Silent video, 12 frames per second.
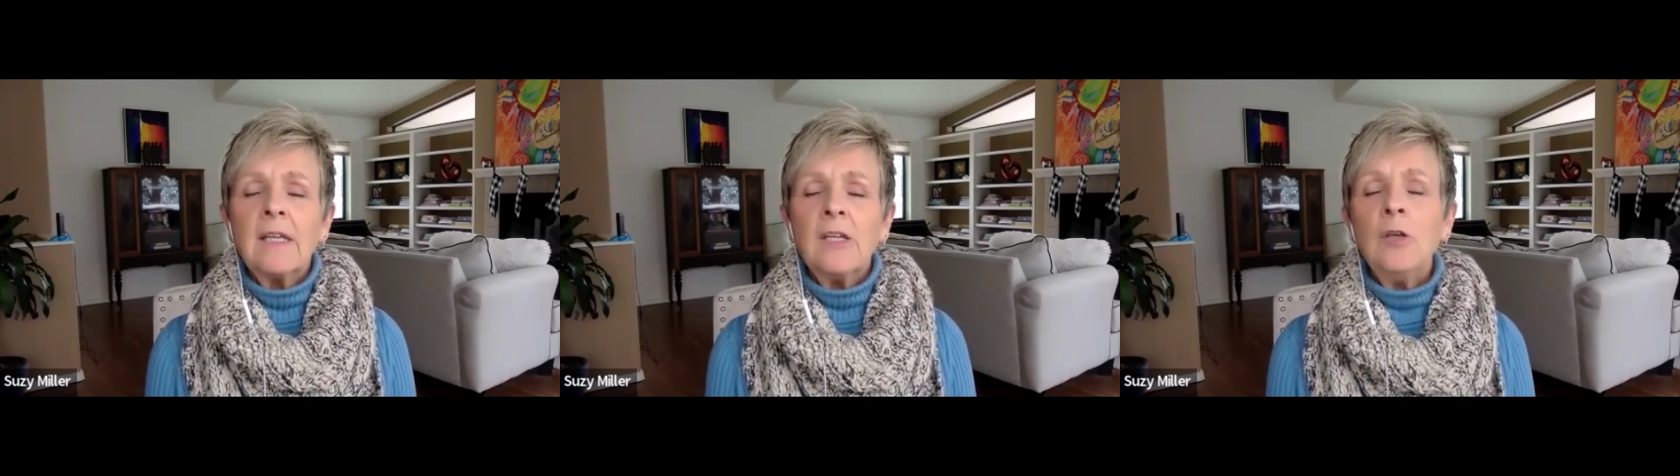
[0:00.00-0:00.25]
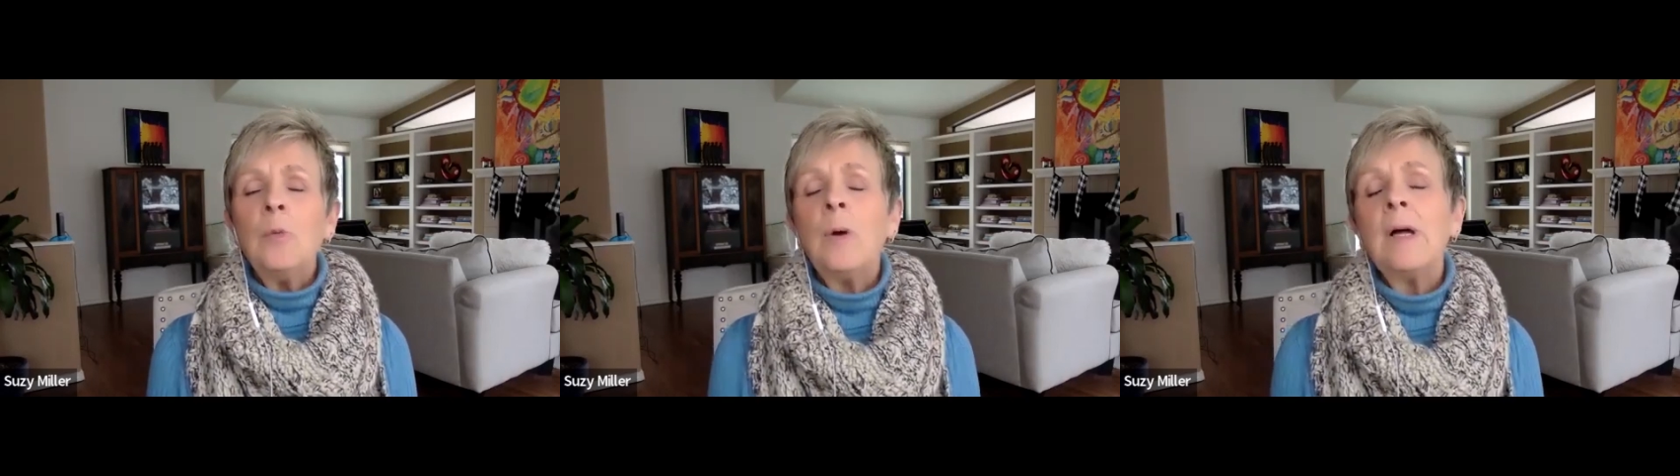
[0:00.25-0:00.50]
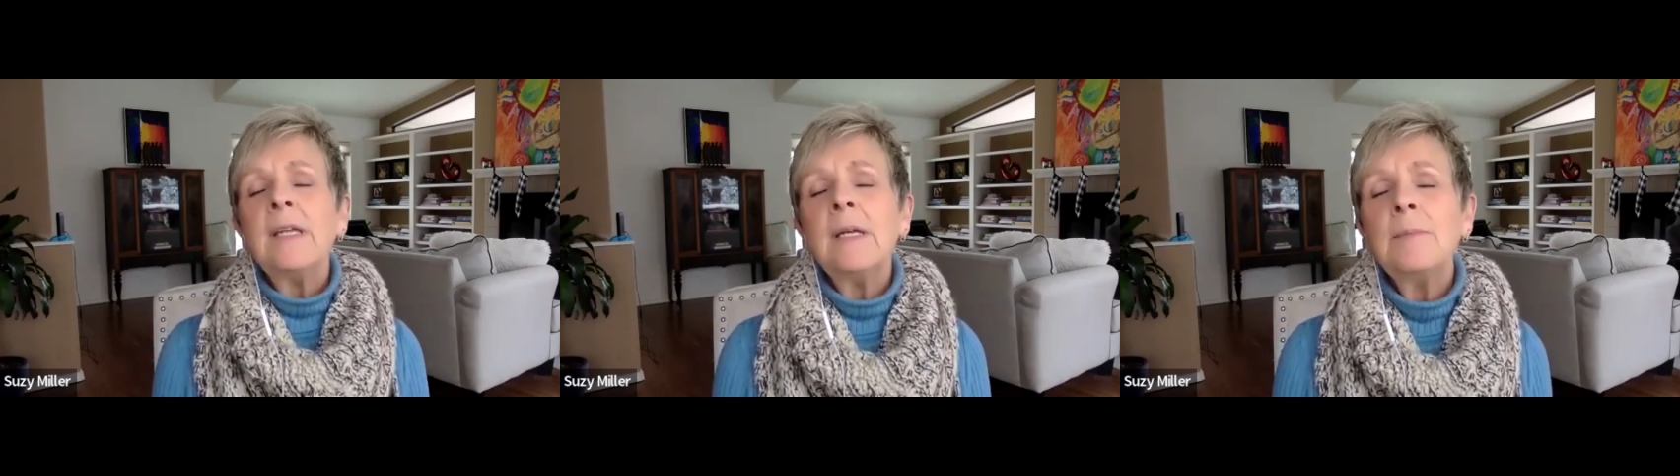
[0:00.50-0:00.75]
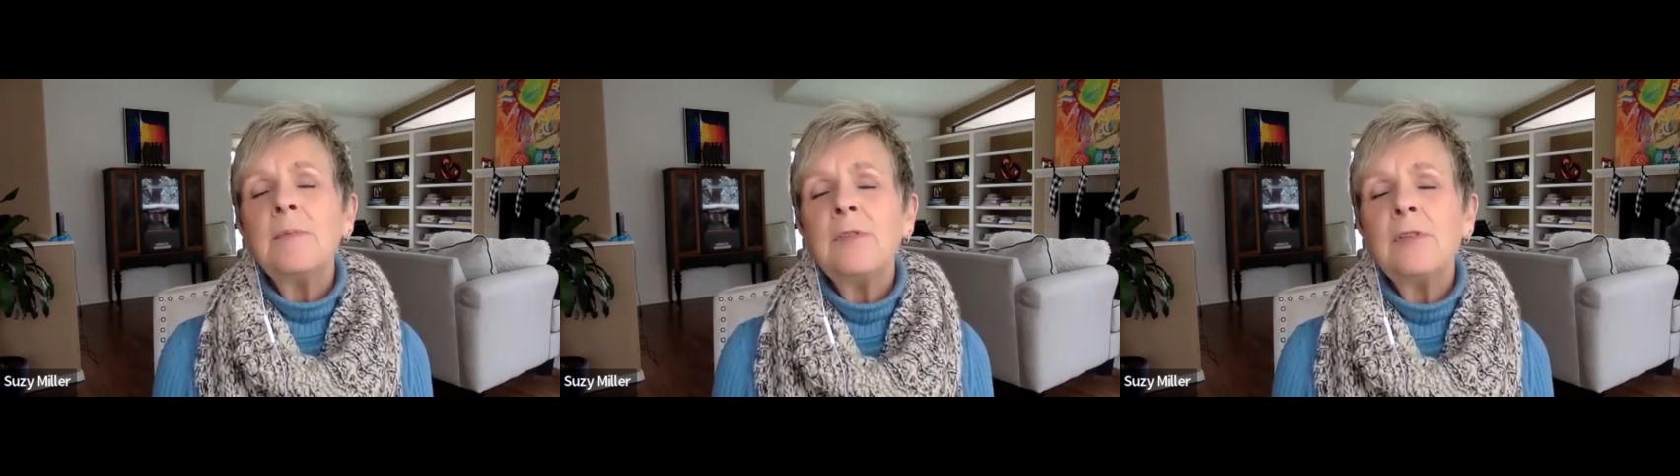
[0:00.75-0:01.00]
You want
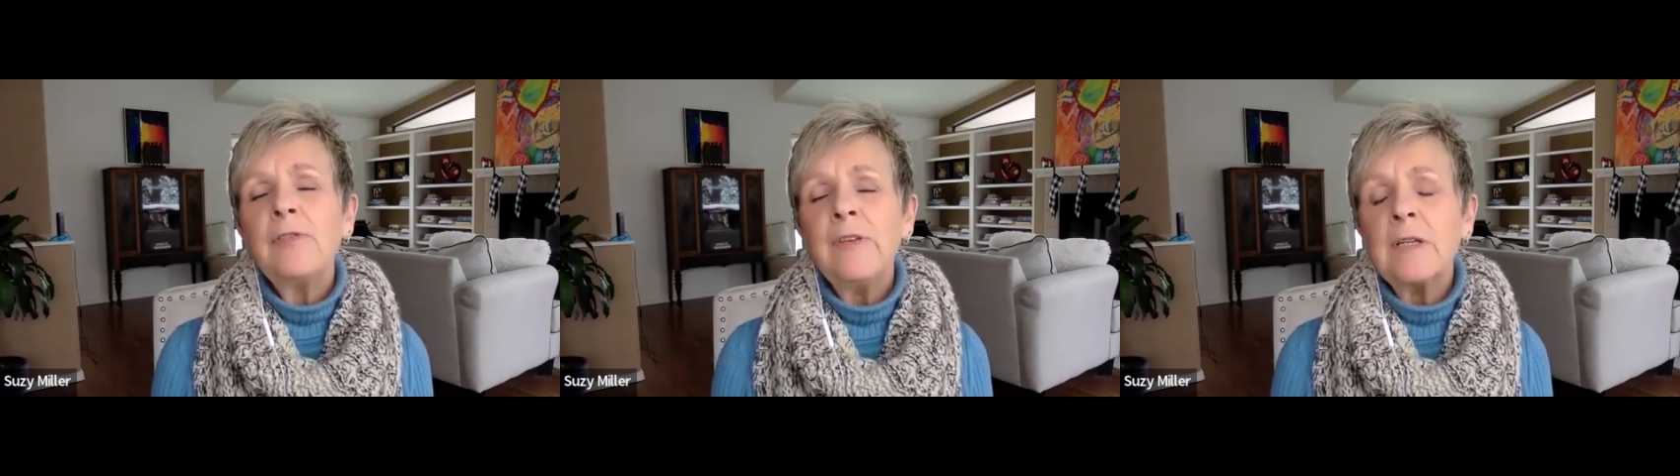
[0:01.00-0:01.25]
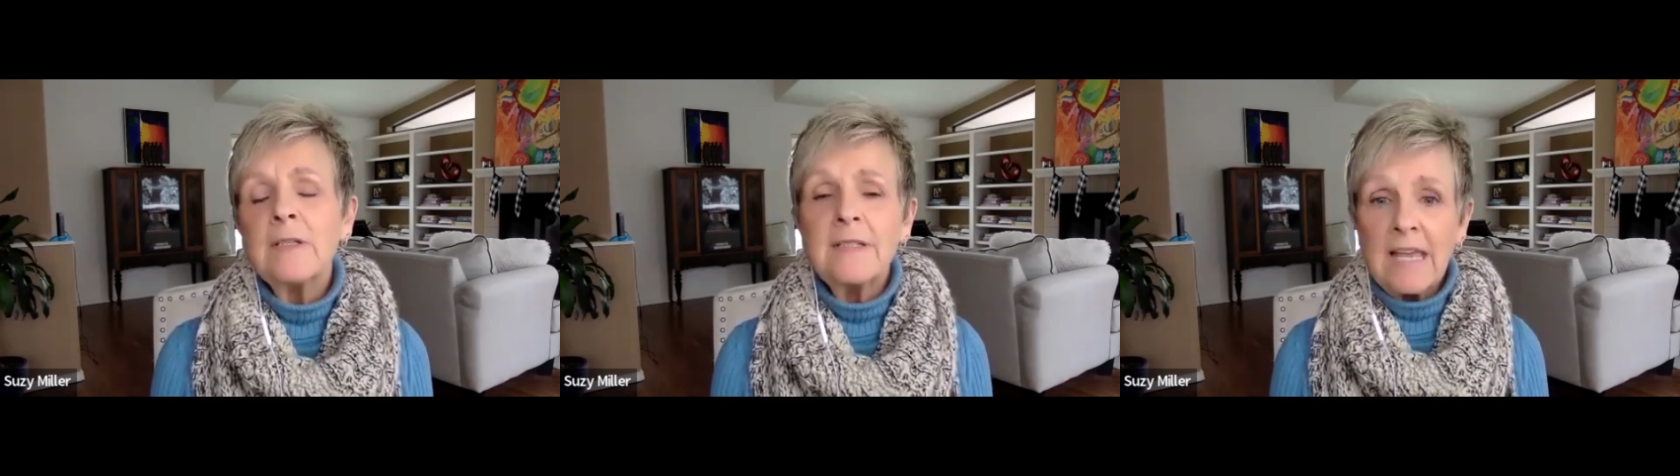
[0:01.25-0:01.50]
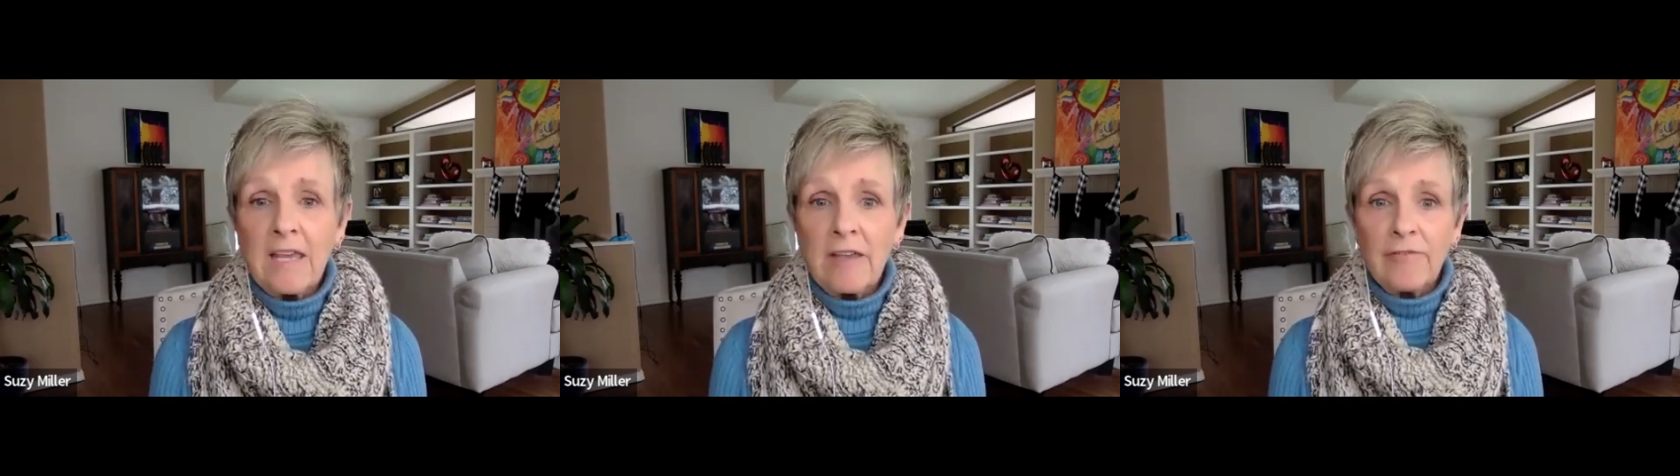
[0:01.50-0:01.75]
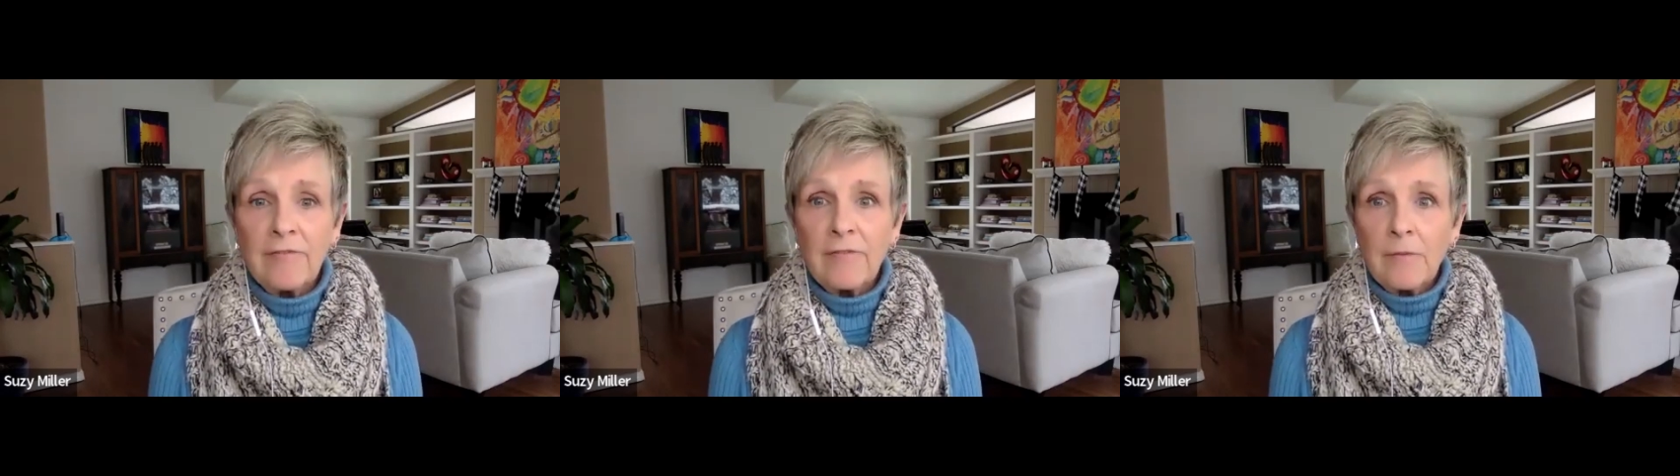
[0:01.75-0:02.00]
him to feel
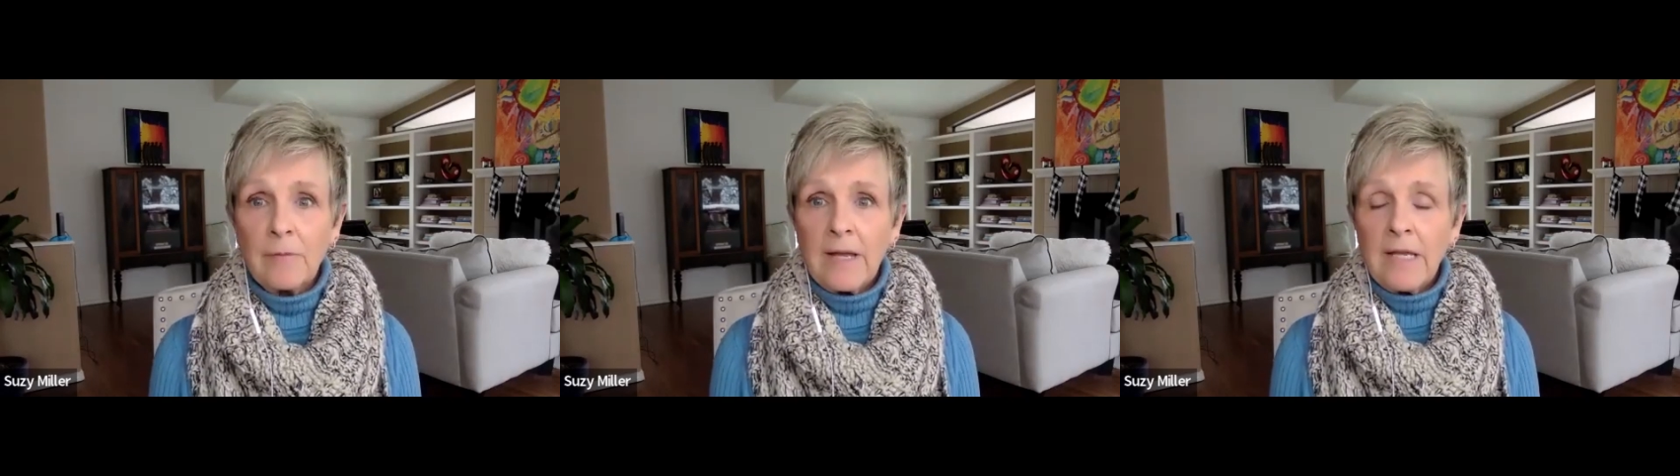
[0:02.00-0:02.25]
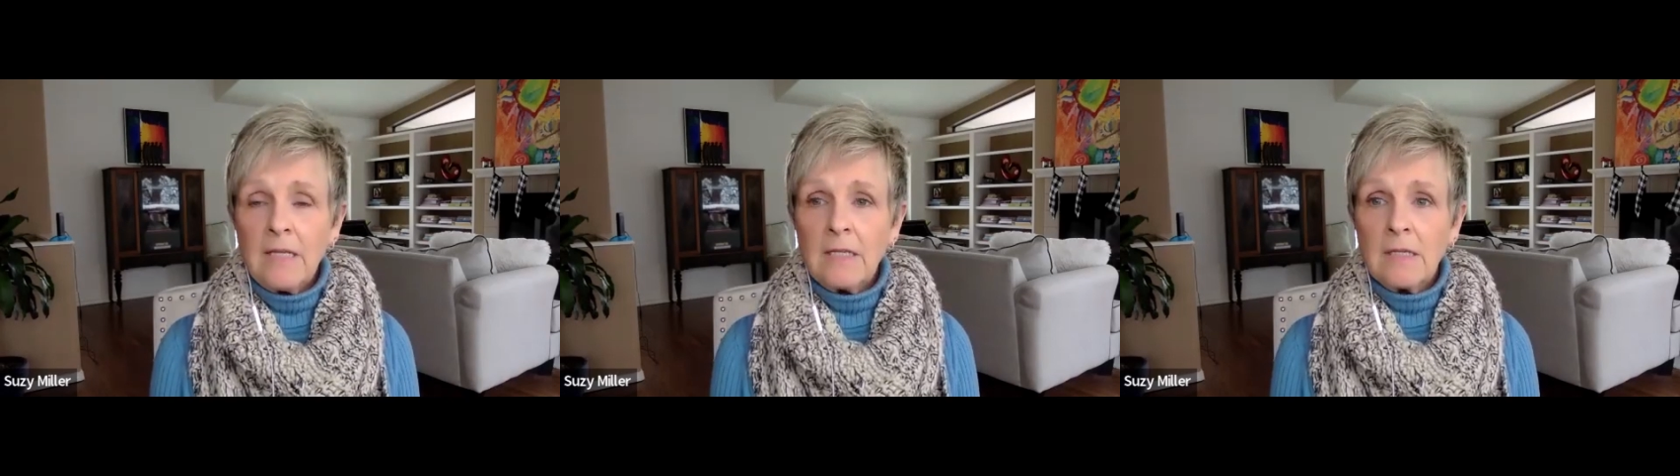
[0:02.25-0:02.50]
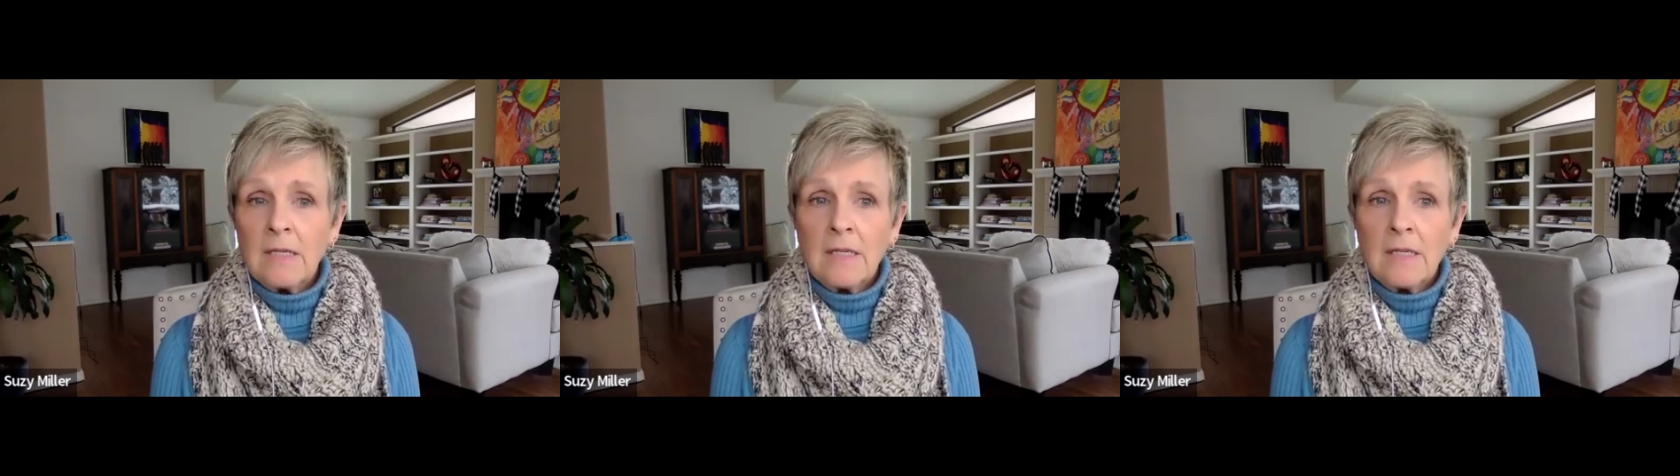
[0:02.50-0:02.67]
safe, right?